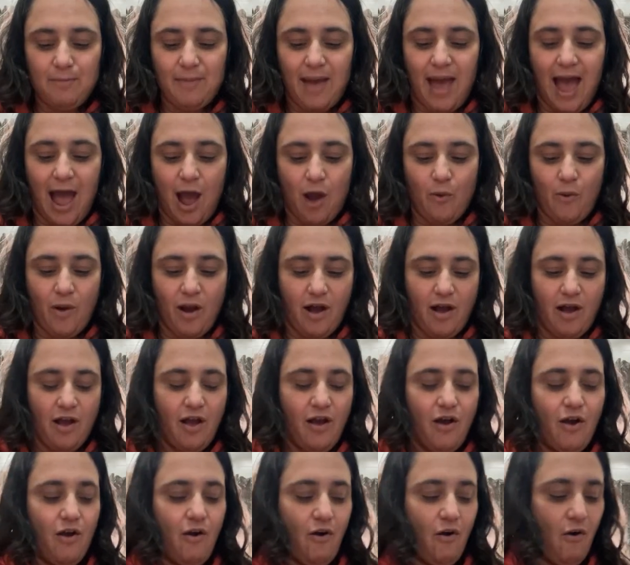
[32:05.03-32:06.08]
power
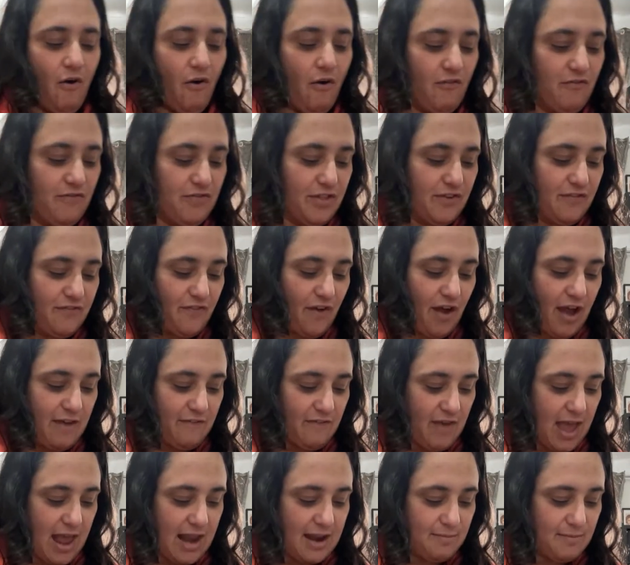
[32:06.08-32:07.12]
of the
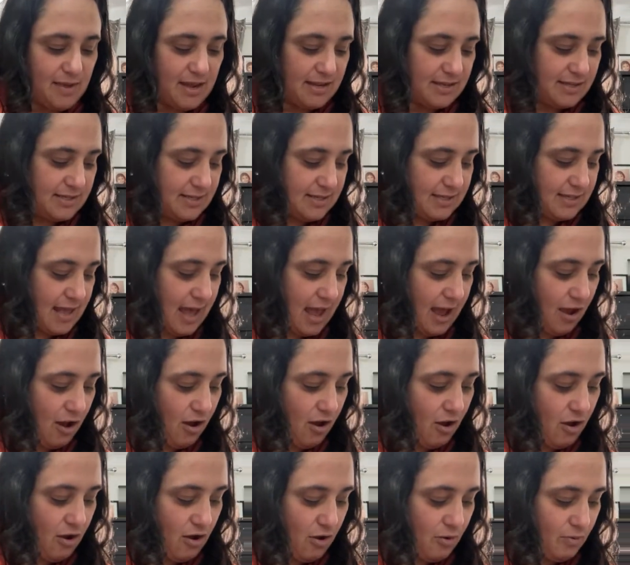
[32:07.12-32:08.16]
5 elements that
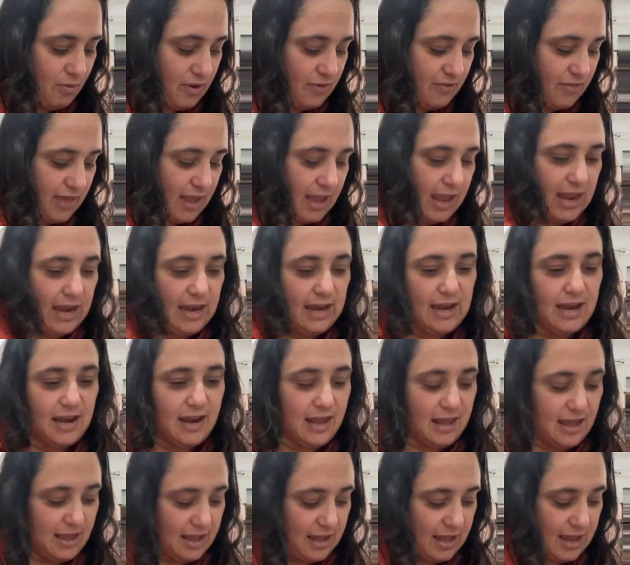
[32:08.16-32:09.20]
are within
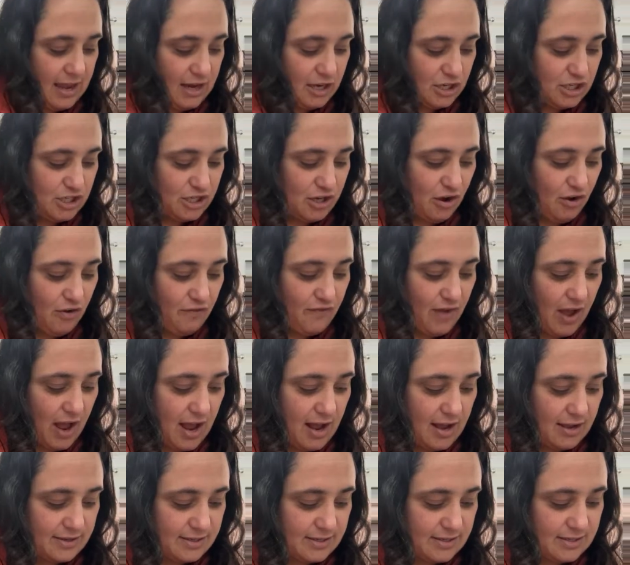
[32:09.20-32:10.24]
each of
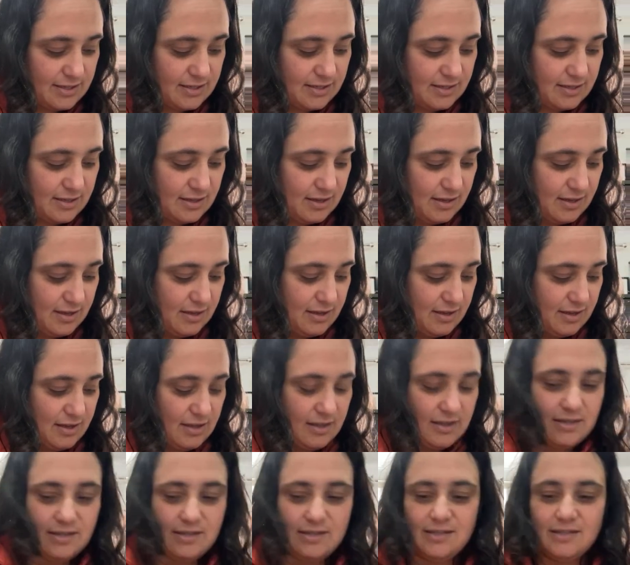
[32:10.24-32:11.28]
us.
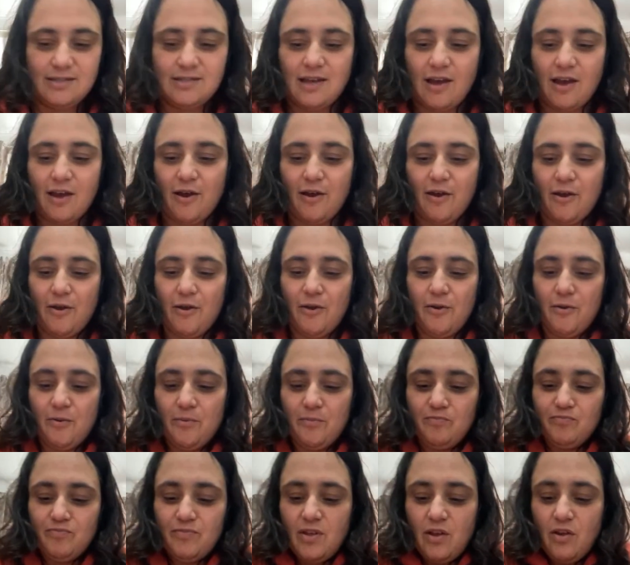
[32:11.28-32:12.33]
So,
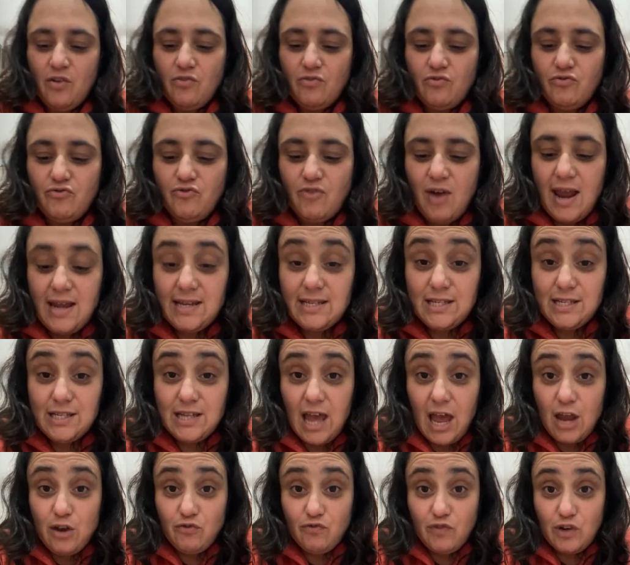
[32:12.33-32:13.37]
rest
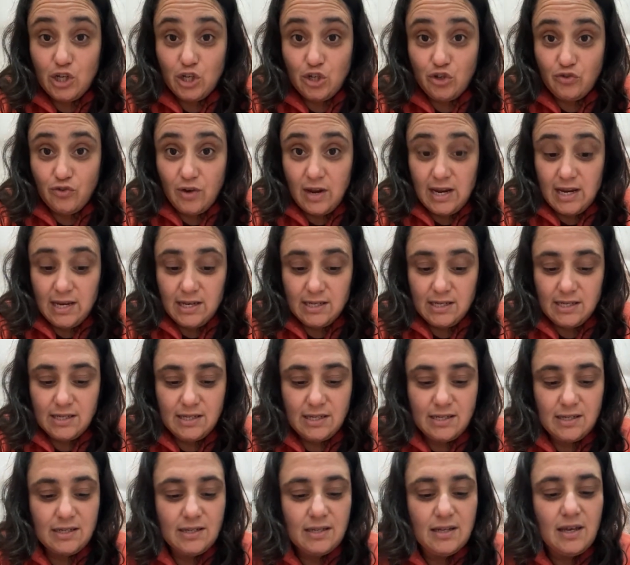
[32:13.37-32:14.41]
and
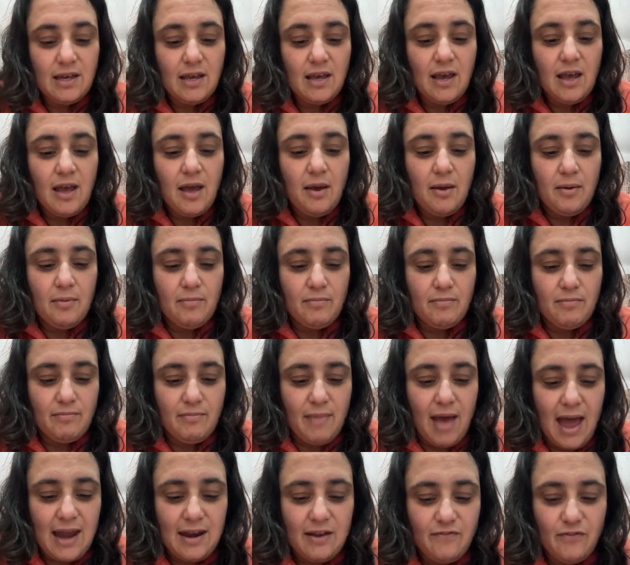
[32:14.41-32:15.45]
retreat.
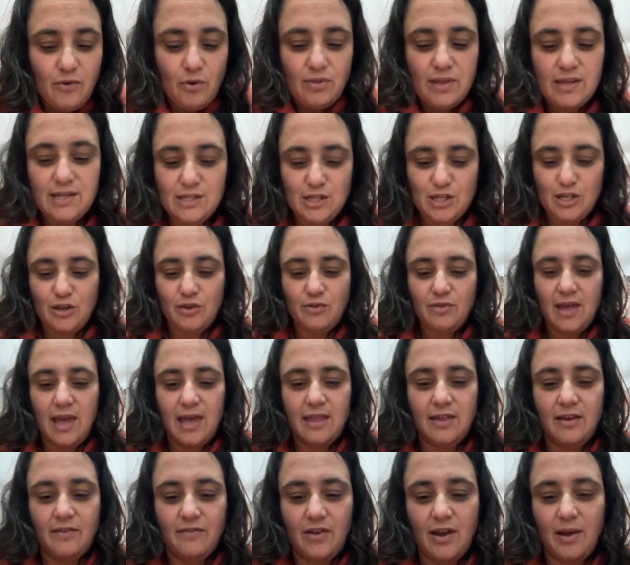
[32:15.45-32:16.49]
Oh, there's 2 there
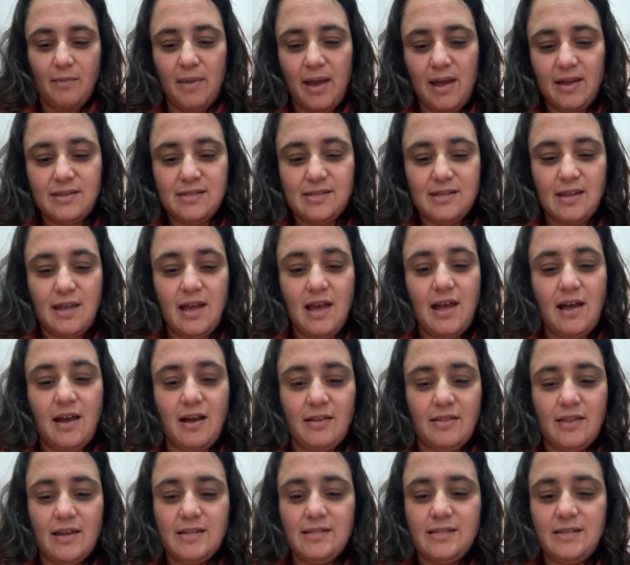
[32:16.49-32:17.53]
that have come out. So,
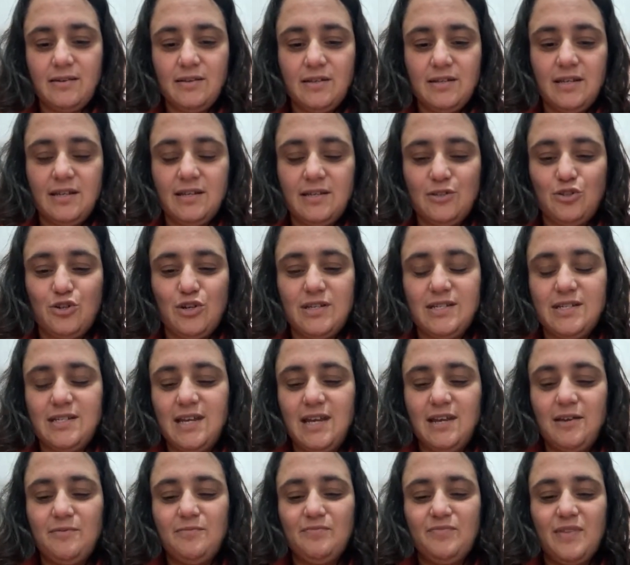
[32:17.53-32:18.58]
that's
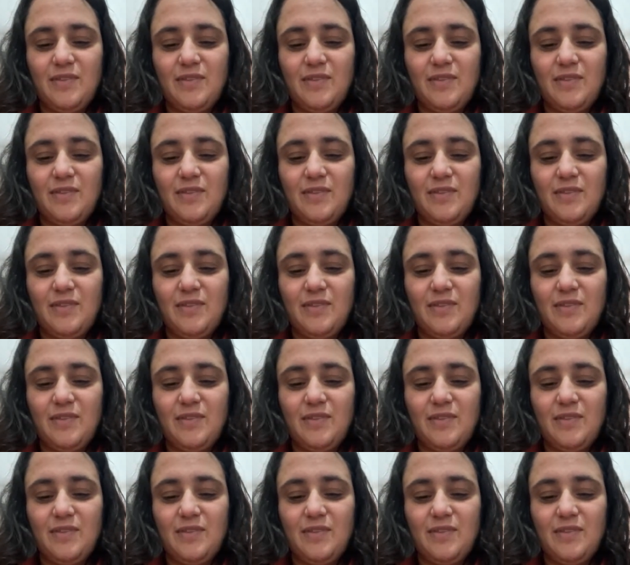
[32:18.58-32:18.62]
interesting.